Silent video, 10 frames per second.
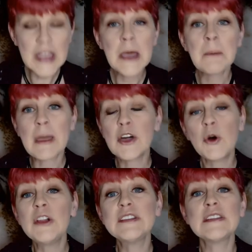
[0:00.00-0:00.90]
My goal
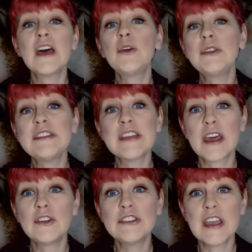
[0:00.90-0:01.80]
is not only to
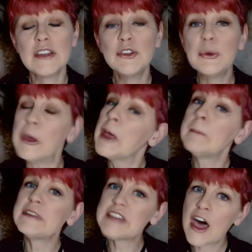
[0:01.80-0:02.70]
entertain you, but
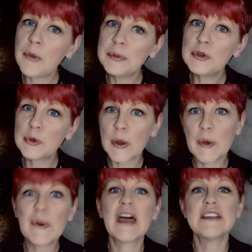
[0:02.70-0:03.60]
to help you grow
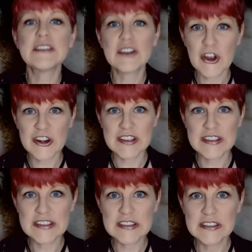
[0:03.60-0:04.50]
as an artist.